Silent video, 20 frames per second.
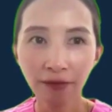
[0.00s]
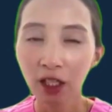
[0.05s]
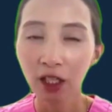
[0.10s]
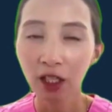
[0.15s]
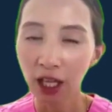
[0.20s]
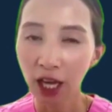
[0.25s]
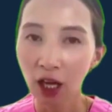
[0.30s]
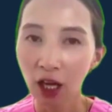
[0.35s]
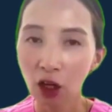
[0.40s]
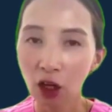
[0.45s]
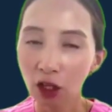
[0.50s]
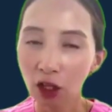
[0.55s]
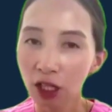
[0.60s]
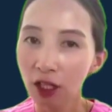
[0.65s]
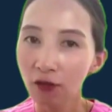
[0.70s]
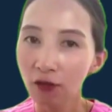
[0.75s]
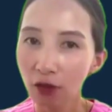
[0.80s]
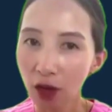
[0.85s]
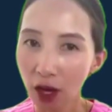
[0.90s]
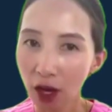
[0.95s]
not
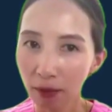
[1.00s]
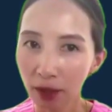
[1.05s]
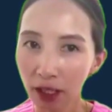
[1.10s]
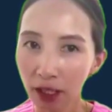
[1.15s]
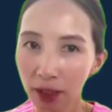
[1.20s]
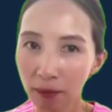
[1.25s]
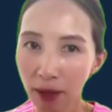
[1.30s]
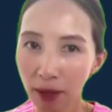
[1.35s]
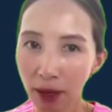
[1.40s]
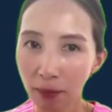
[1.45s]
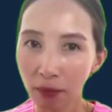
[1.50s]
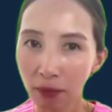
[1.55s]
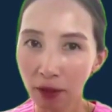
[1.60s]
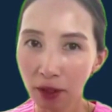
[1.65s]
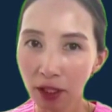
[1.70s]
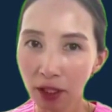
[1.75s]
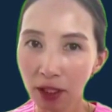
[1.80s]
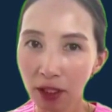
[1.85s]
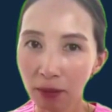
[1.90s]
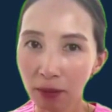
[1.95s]
only family
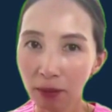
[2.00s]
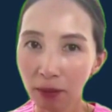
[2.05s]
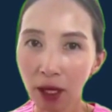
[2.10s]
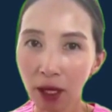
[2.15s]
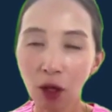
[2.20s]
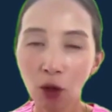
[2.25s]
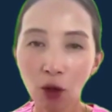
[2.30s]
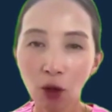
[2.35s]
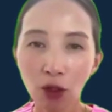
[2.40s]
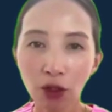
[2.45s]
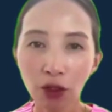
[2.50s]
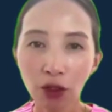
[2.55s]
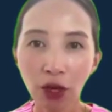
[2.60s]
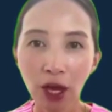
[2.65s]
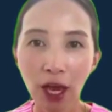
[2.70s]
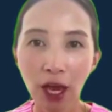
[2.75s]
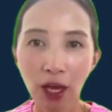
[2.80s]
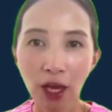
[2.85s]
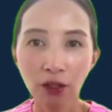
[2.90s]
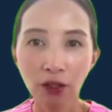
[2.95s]
members, but also
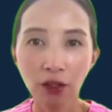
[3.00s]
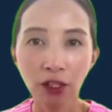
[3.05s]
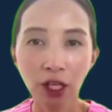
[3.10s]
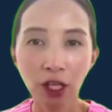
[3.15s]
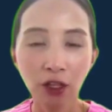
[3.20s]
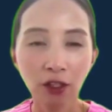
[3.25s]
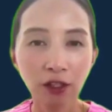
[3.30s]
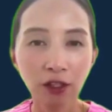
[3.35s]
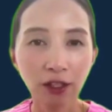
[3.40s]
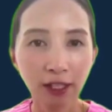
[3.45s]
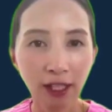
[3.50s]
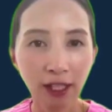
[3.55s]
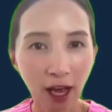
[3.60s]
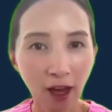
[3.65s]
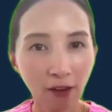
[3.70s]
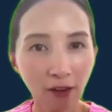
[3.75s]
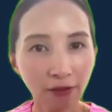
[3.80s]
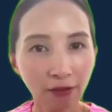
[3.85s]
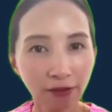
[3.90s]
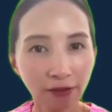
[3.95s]
healthcare
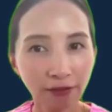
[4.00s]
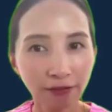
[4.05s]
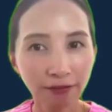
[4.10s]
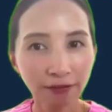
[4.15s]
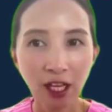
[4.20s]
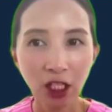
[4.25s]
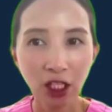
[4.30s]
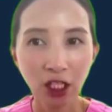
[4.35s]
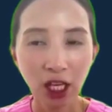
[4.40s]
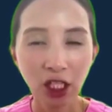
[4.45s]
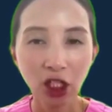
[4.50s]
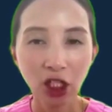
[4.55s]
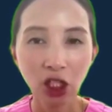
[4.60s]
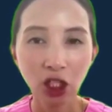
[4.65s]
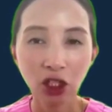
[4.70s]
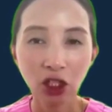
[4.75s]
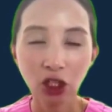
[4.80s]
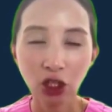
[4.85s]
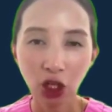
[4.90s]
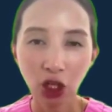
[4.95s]
staff, such
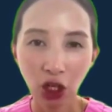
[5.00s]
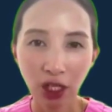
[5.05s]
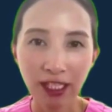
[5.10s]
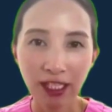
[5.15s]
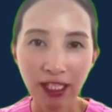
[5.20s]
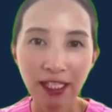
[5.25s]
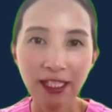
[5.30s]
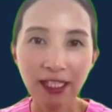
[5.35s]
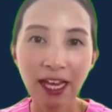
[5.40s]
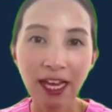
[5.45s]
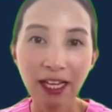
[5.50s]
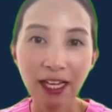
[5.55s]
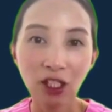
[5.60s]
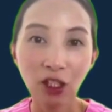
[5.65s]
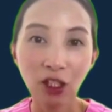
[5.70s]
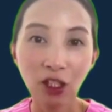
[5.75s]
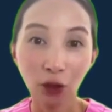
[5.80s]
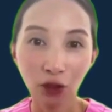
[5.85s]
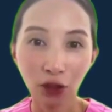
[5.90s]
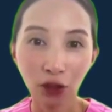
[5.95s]
as nurses and
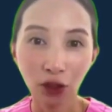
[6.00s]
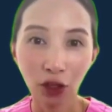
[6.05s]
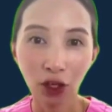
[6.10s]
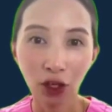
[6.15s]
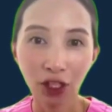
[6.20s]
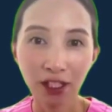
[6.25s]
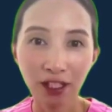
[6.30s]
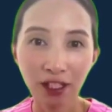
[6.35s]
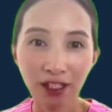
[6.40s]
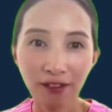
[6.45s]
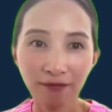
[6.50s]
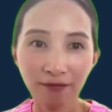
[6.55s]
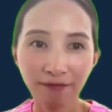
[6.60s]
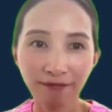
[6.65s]
doctors.